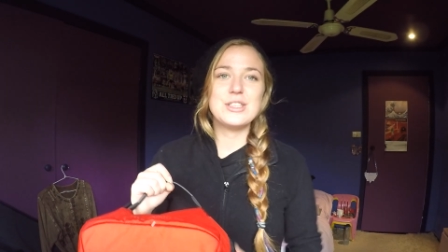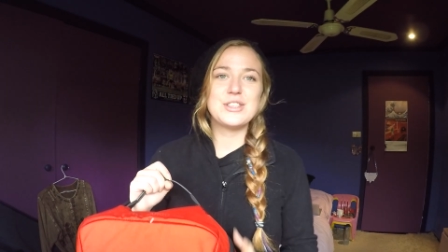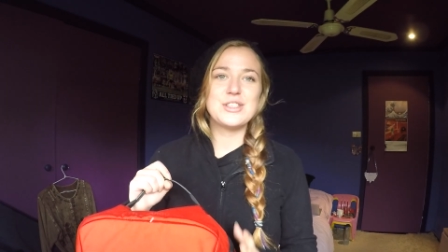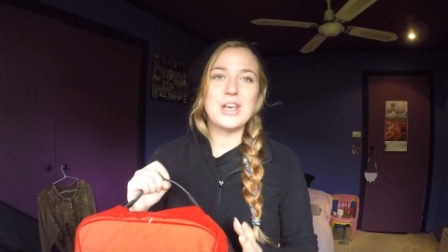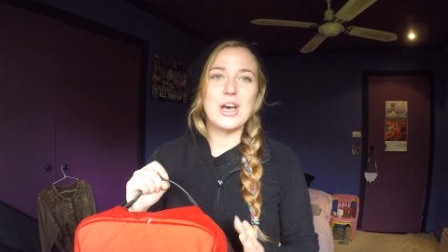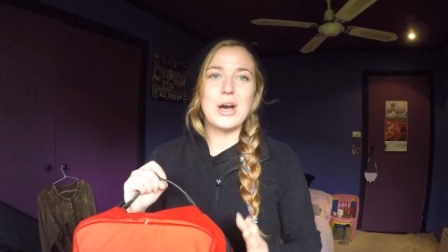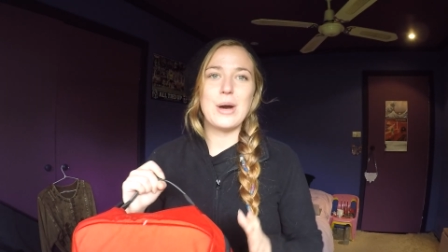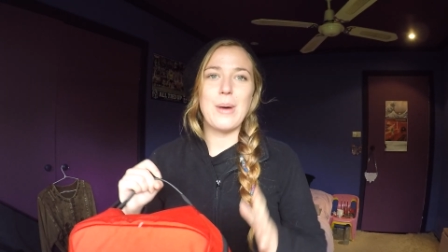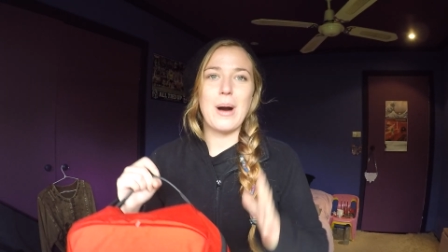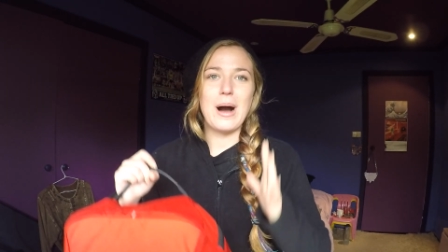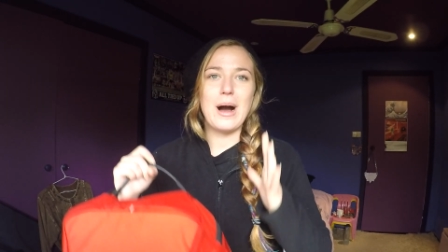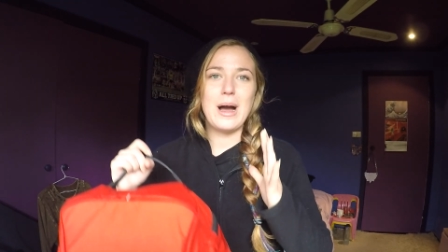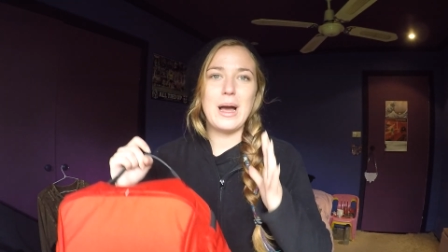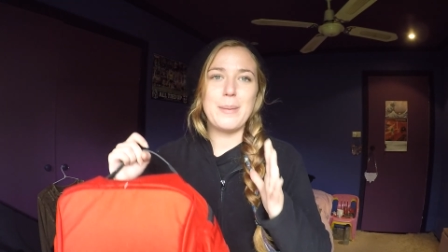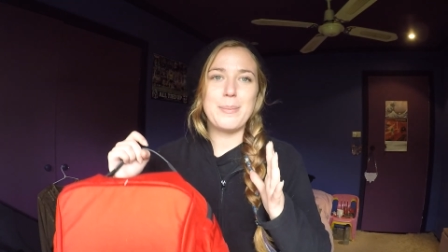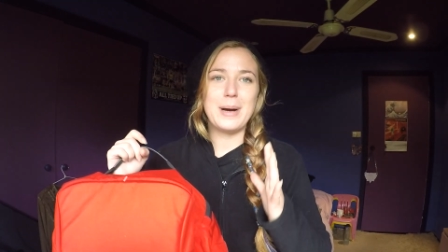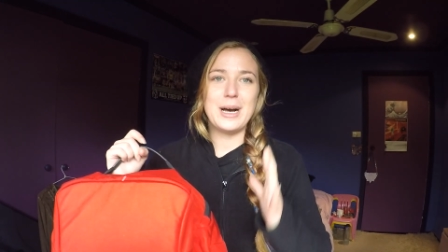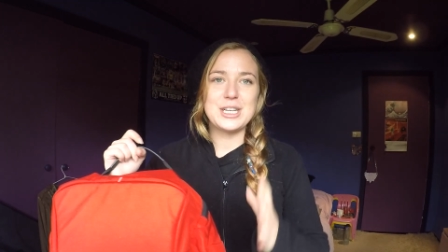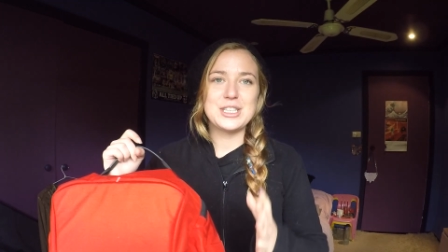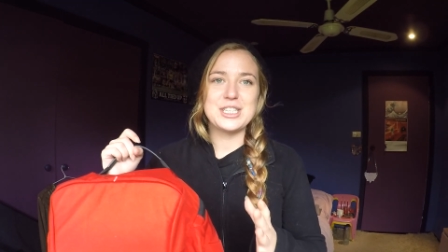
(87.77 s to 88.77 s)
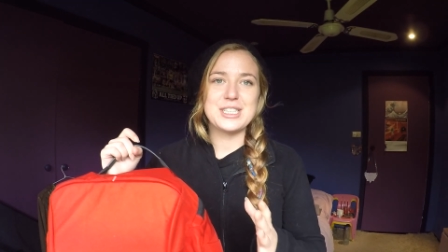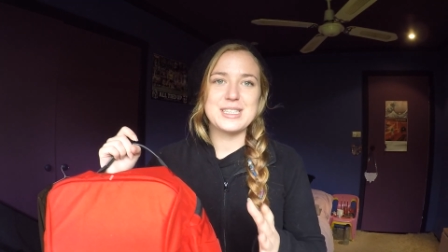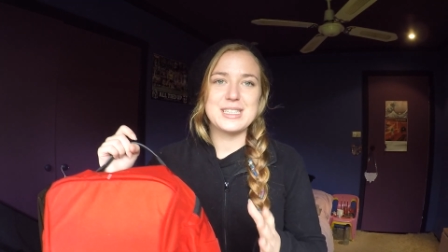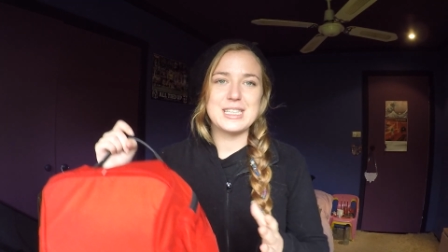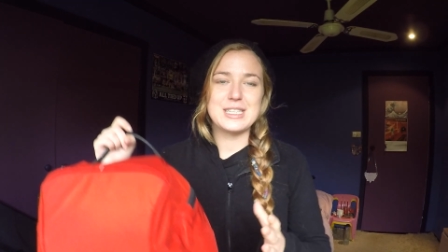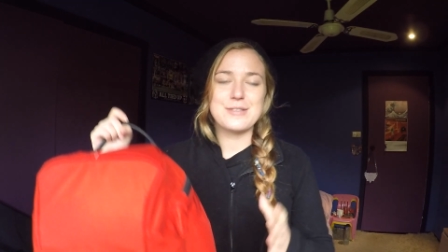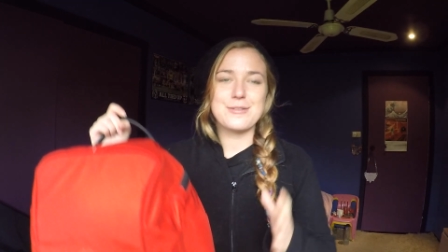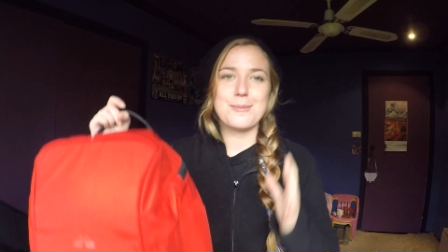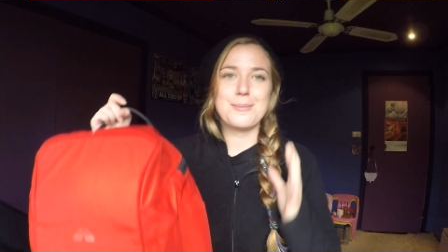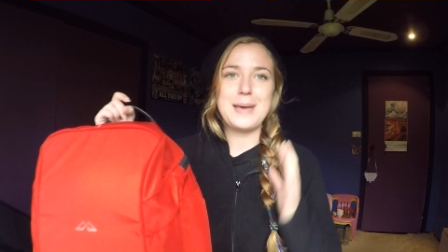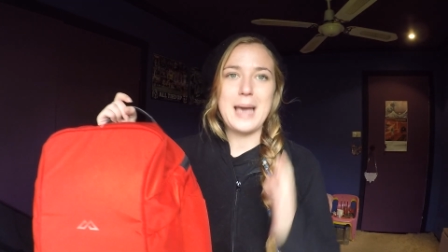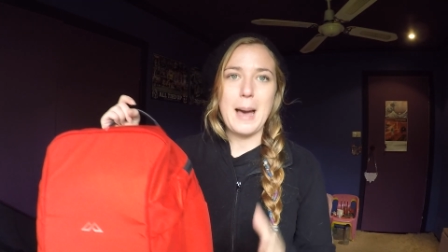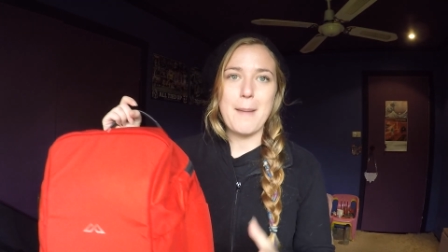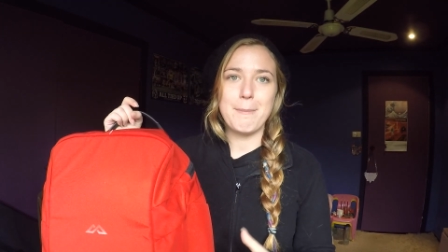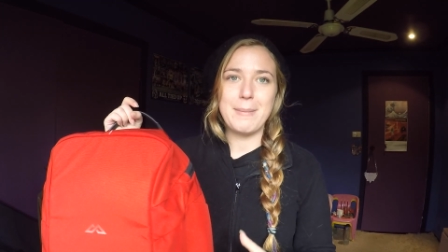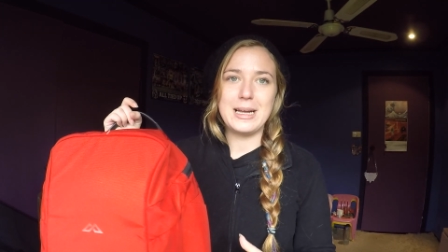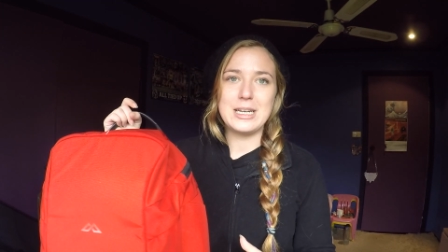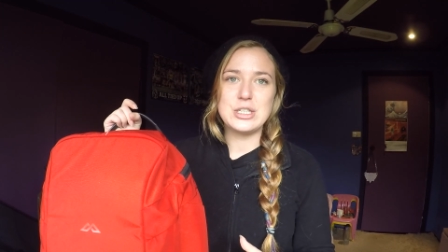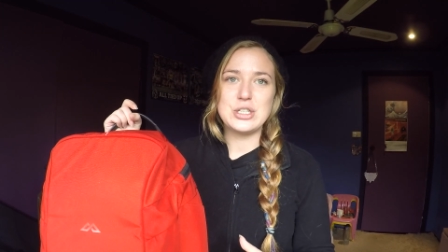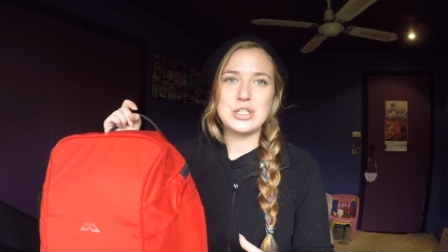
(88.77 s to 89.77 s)
So I purchased this from
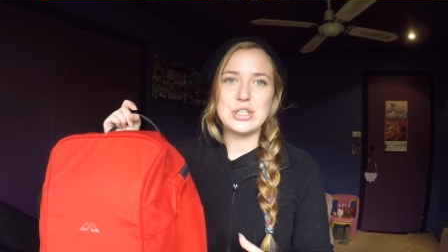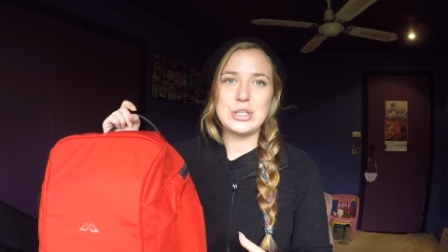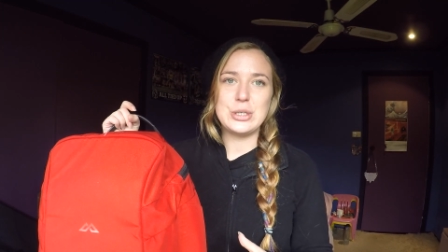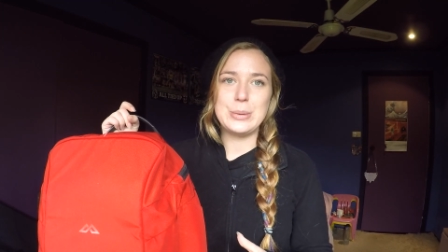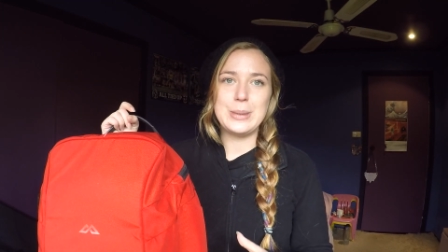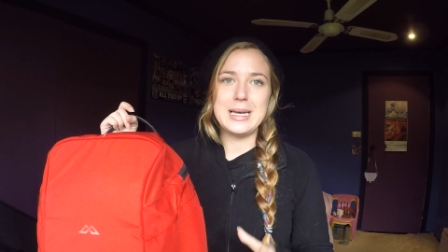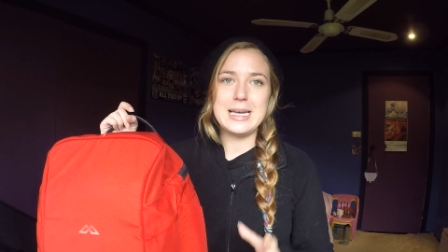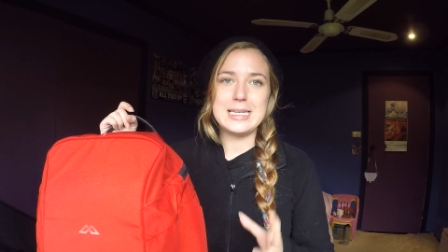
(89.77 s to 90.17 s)
Kathmandu.